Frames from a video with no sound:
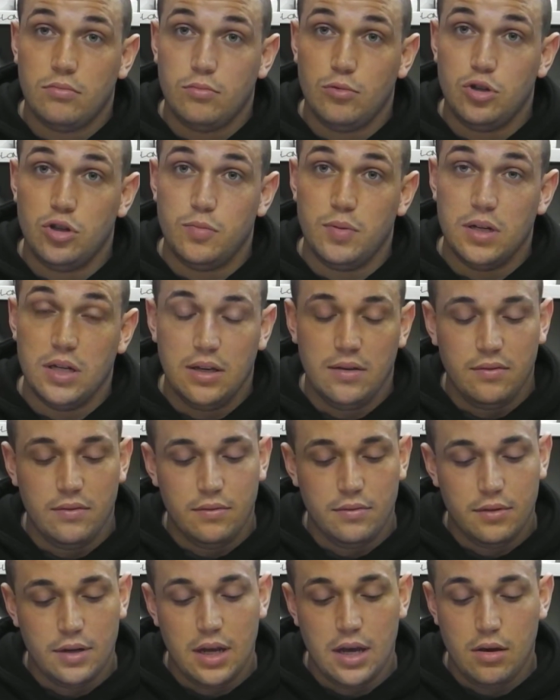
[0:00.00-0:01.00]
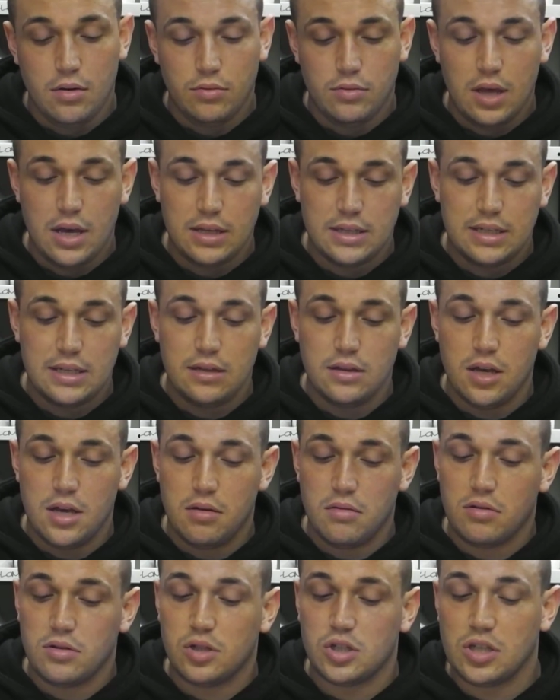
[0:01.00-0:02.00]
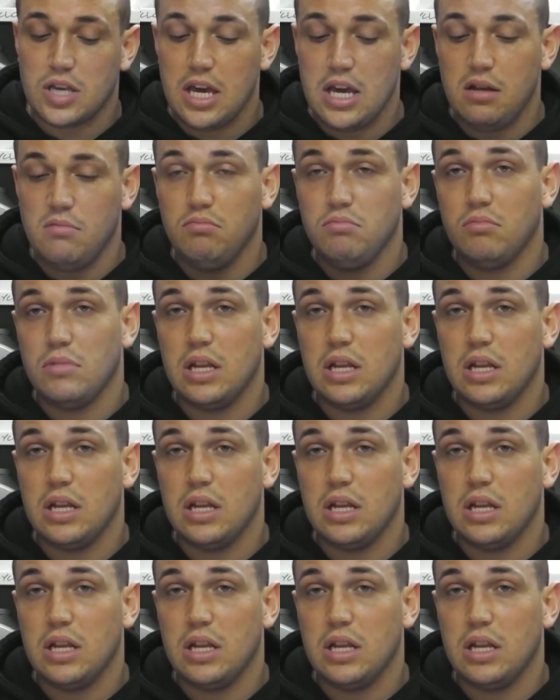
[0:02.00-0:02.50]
Would you believe? Now that's in skin,